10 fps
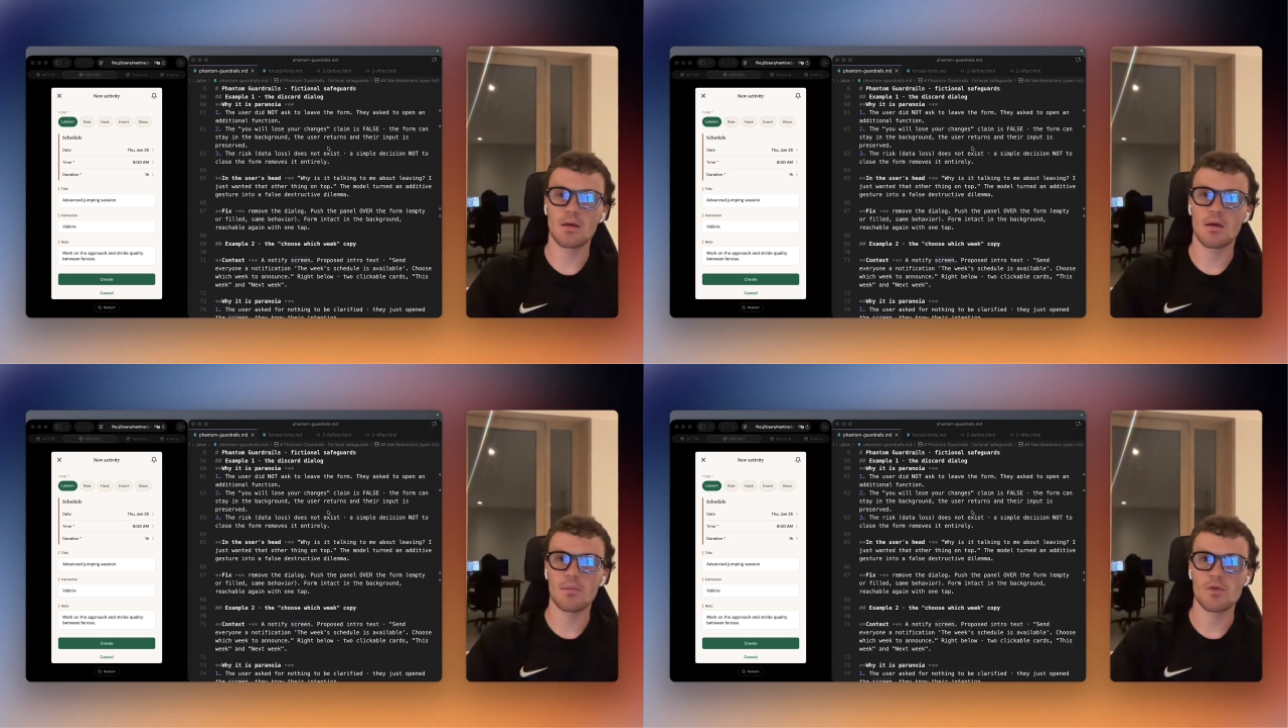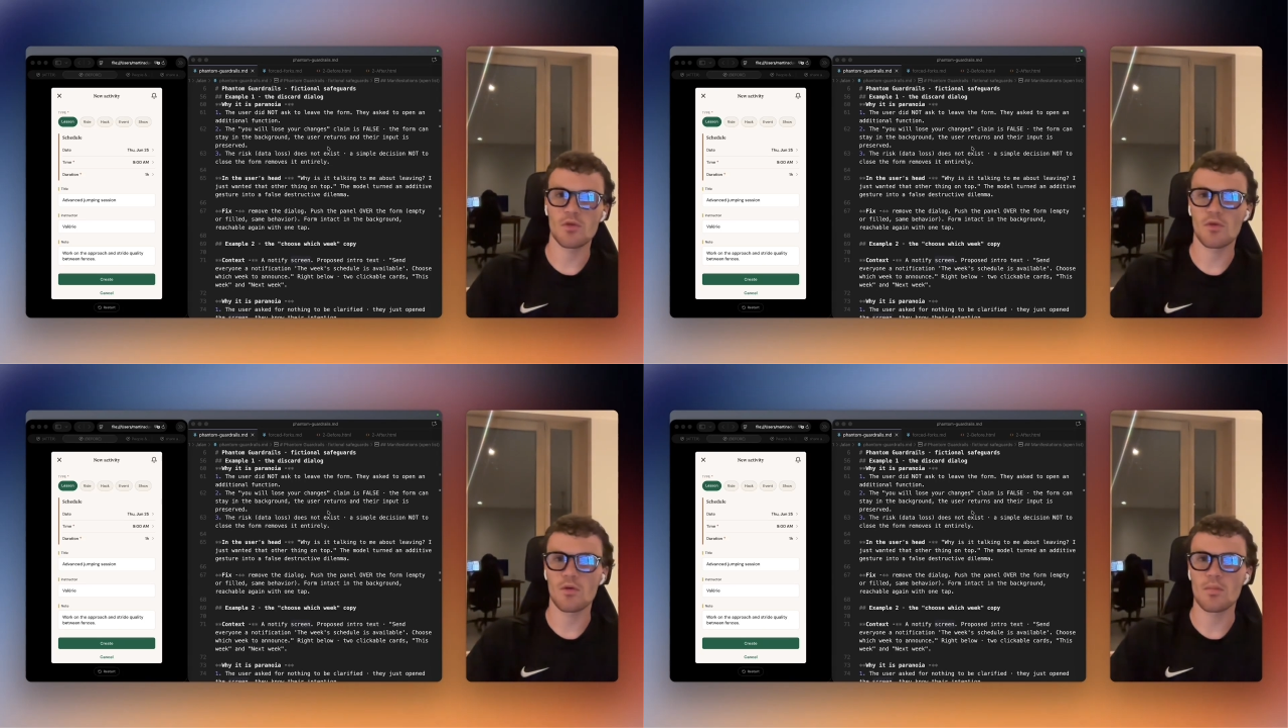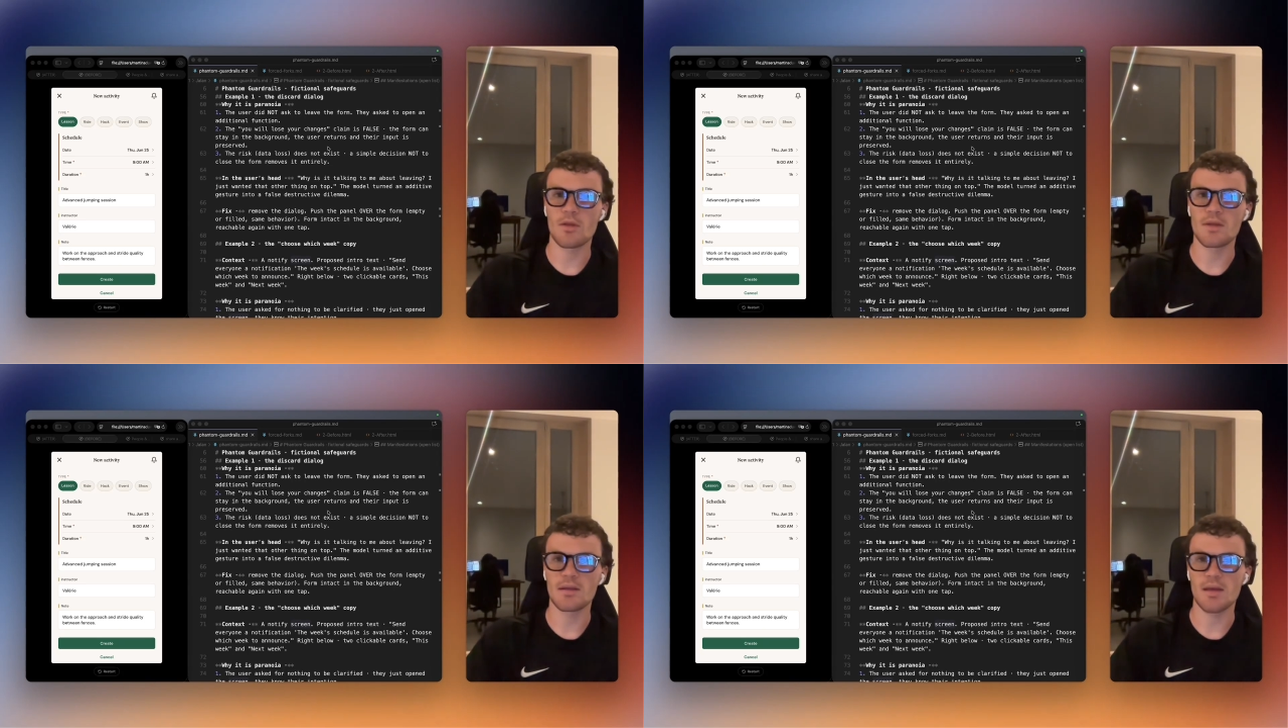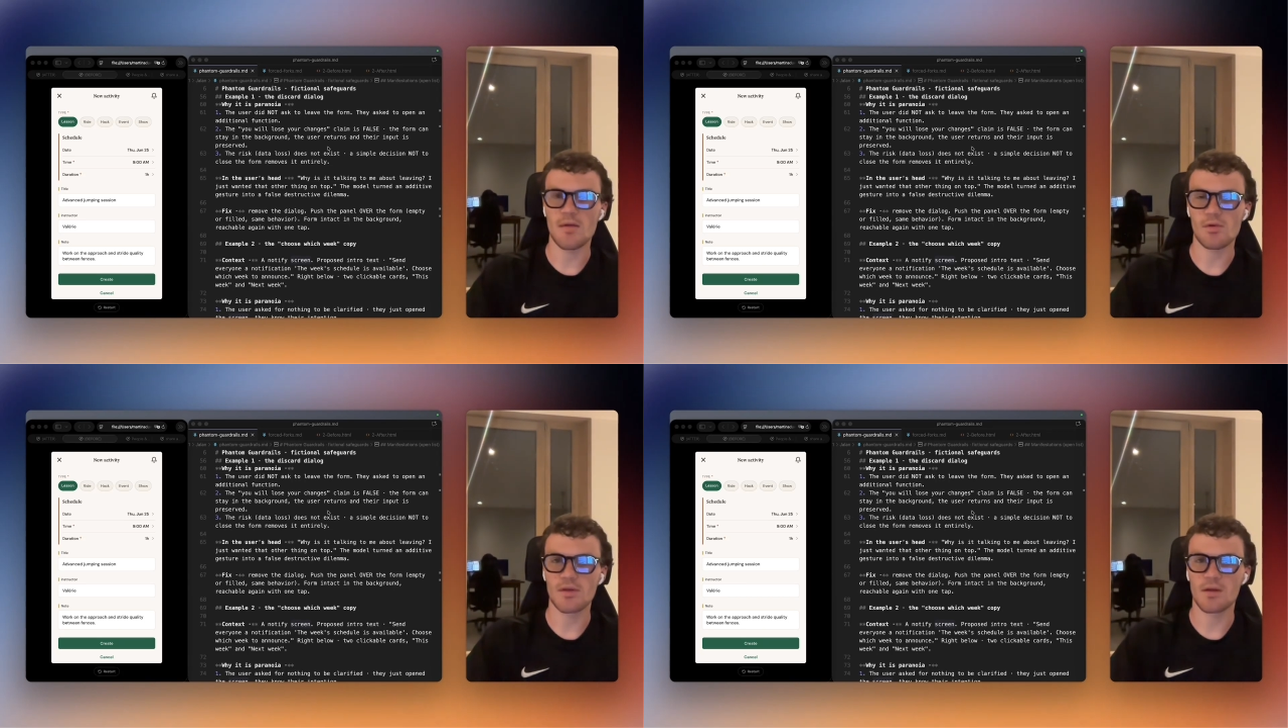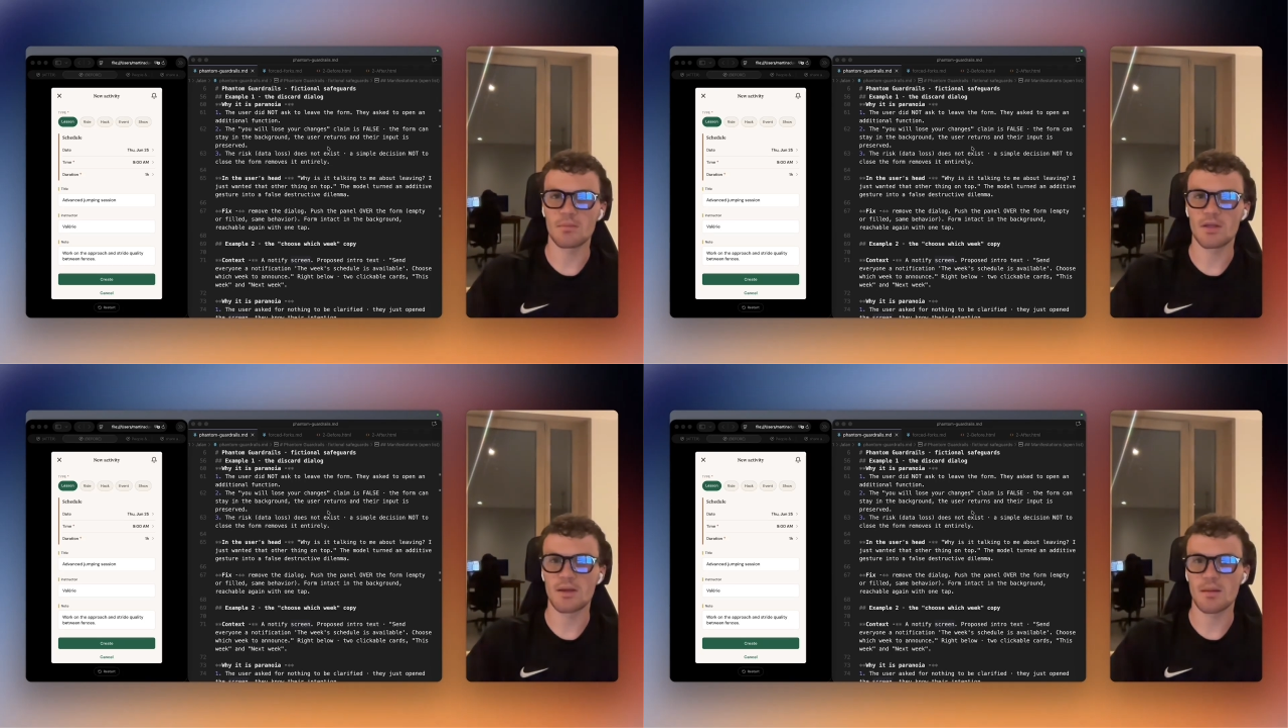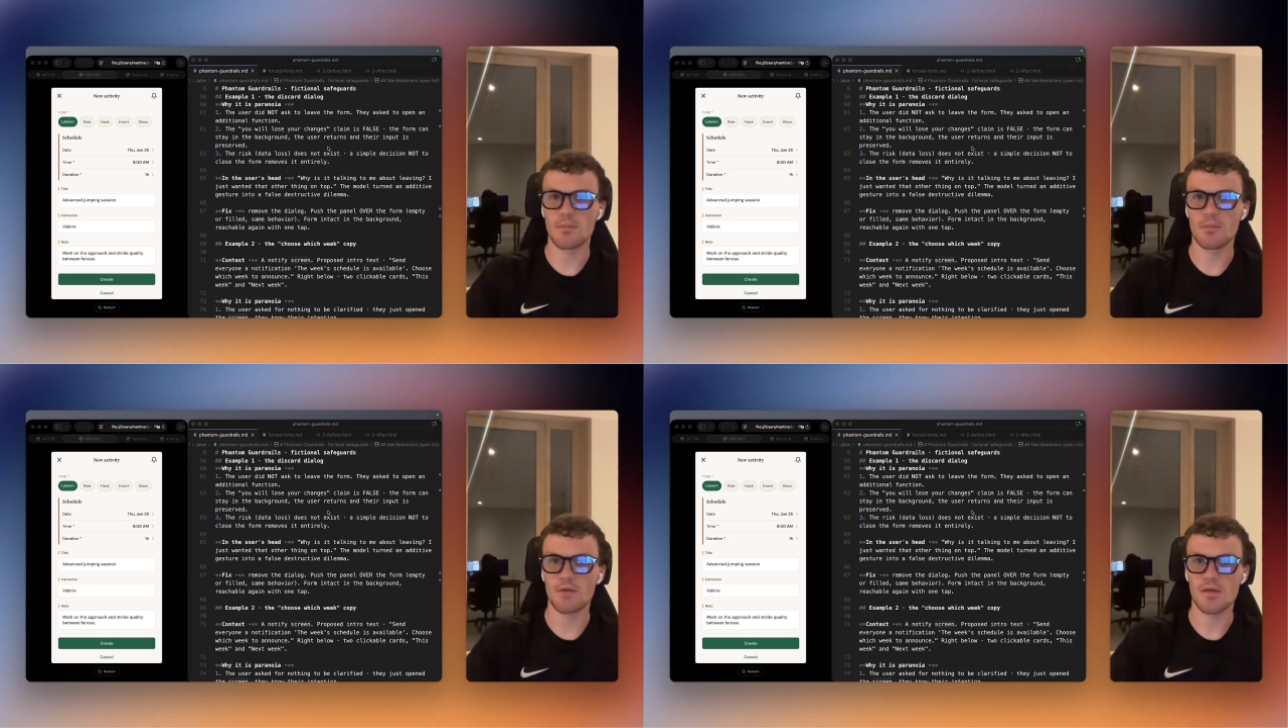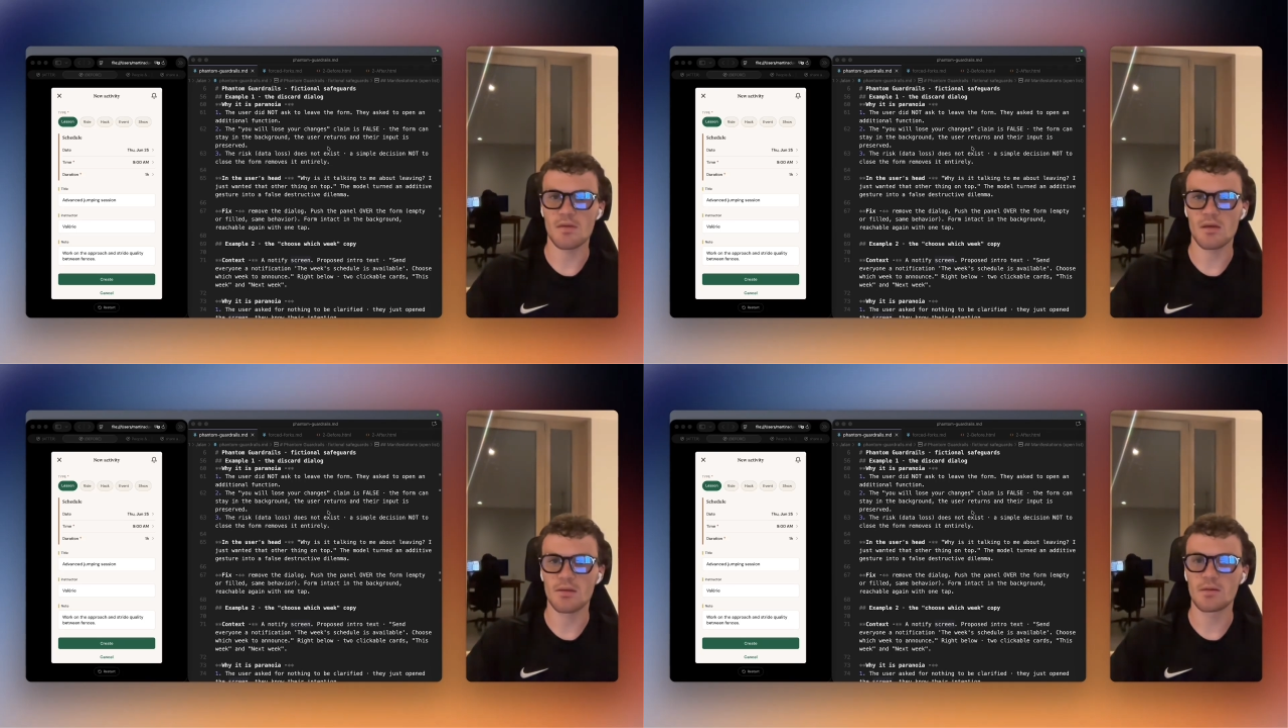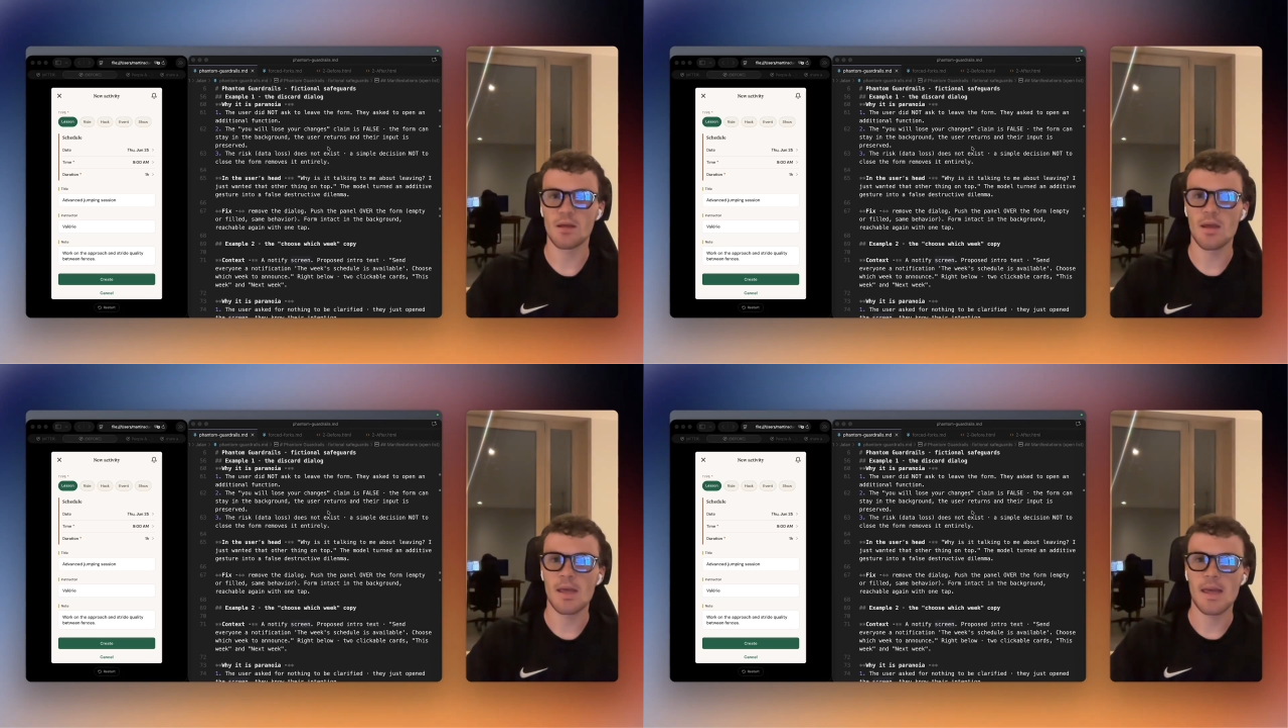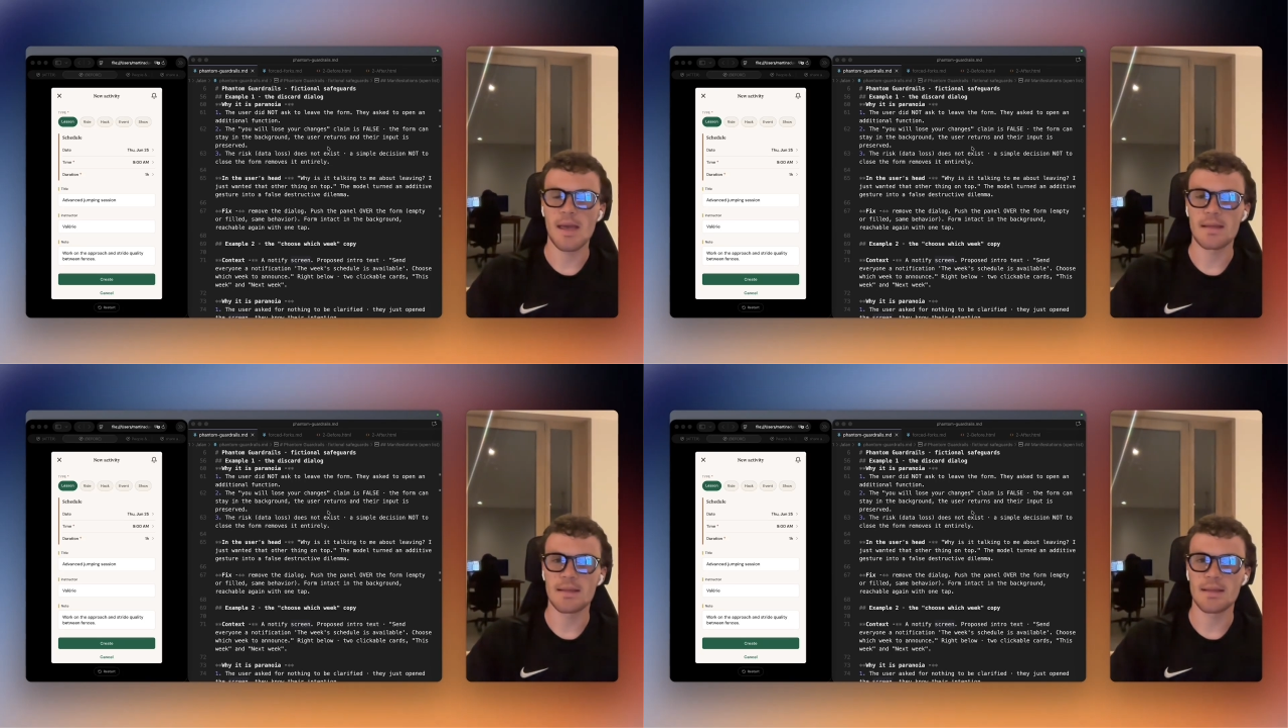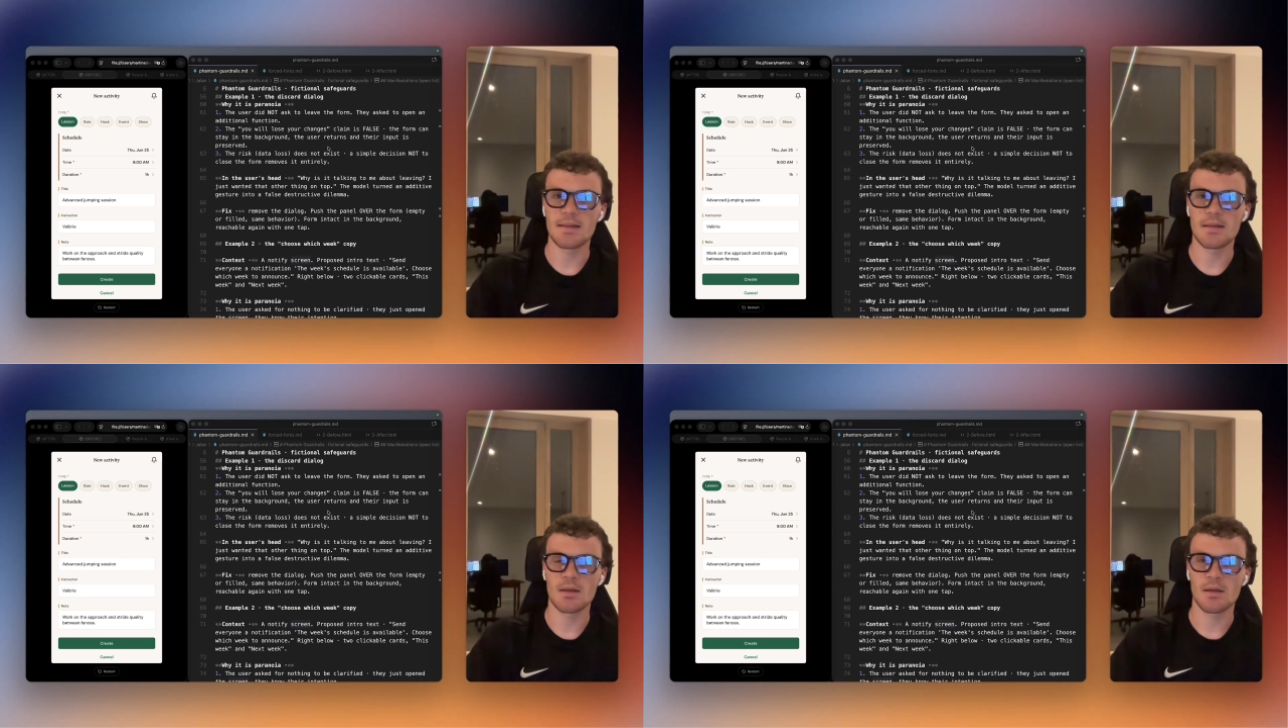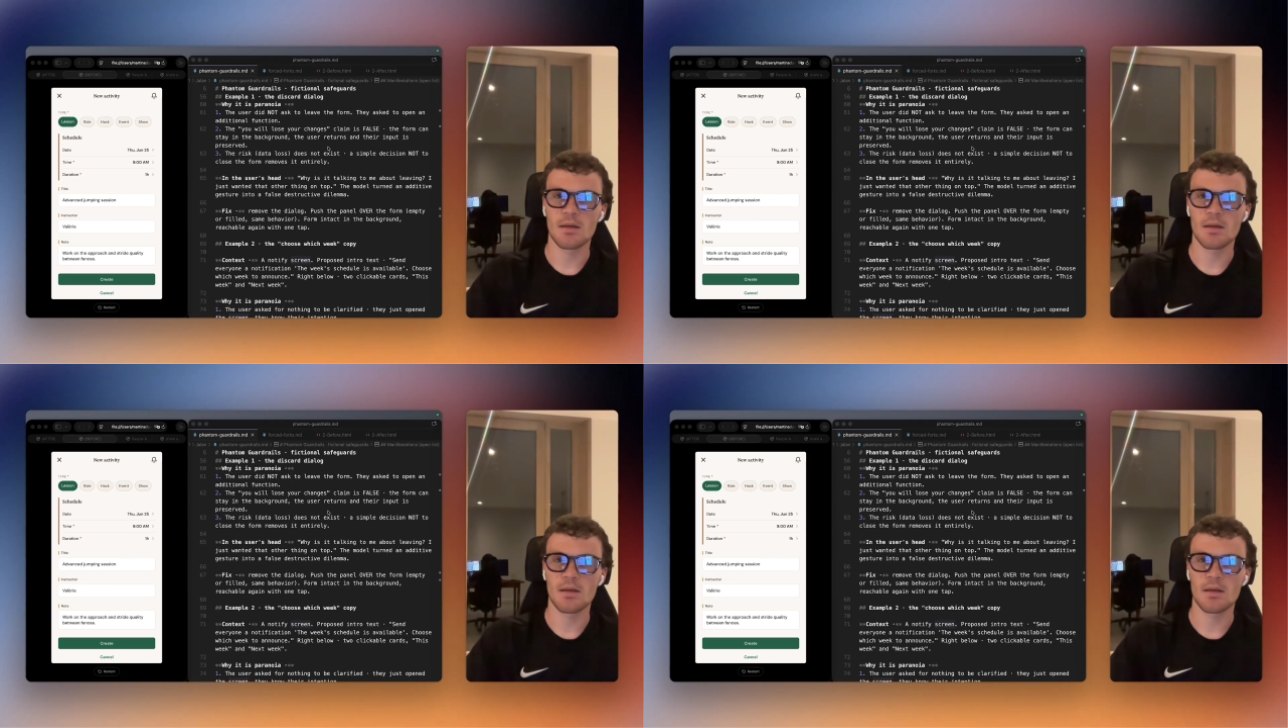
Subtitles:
I'm just documenting every time that I'm facing it, and then